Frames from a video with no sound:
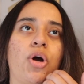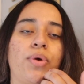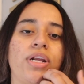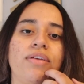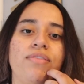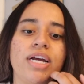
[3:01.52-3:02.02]
I
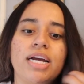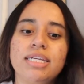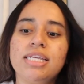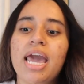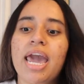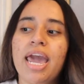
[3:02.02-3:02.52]
want to give you
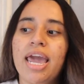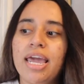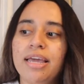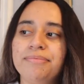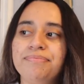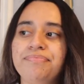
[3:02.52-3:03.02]
guys
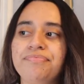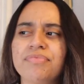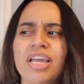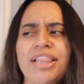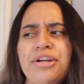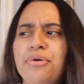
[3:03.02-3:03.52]
a
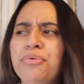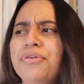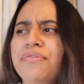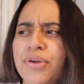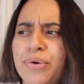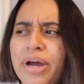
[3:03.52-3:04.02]
little
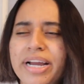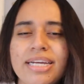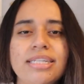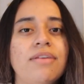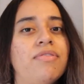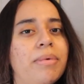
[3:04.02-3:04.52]
review, I
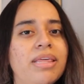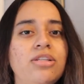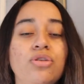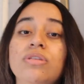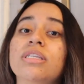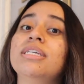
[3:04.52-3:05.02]
guess, of the bathing
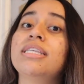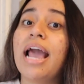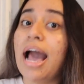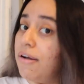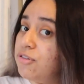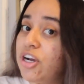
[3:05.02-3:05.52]
suits because I
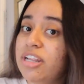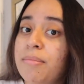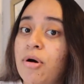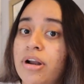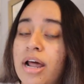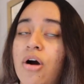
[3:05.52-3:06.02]
have tried them
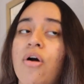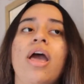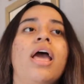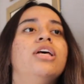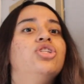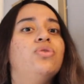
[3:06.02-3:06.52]
on now,
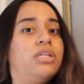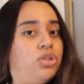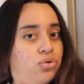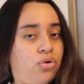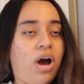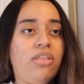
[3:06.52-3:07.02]
so I
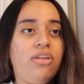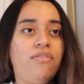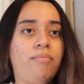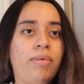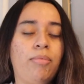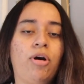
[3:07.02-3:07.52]
do know how they
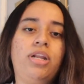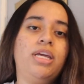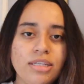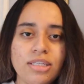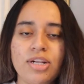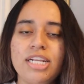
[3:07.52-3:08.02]
fit my body.
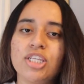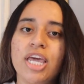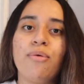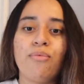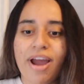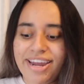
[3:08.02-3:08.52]
So let's
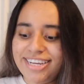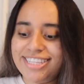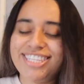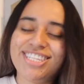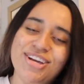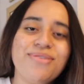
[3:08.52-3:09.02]
get right
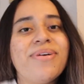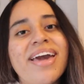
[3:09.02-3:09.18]
into